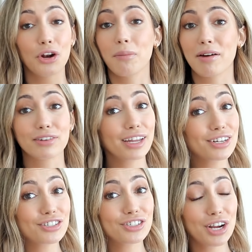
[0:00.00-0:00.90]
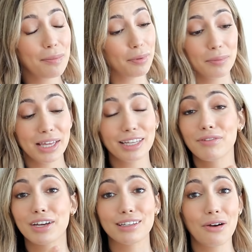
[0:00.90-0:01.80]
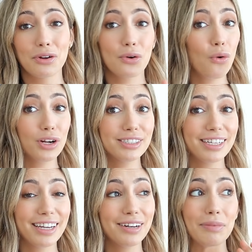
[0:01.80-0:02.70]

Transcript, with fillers: you know, my relationship, me living alone in quarantine,